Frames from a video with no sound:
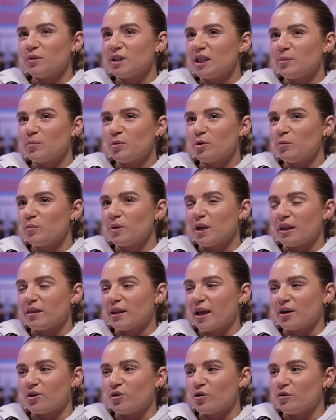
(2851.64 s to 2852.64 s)
need to put me in
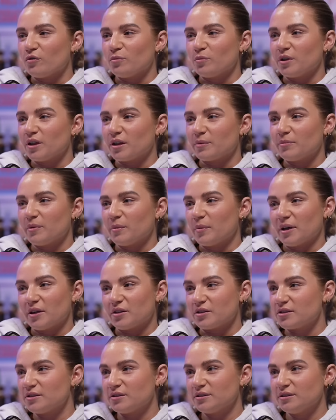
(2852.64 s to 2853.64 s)
that coffin with the person.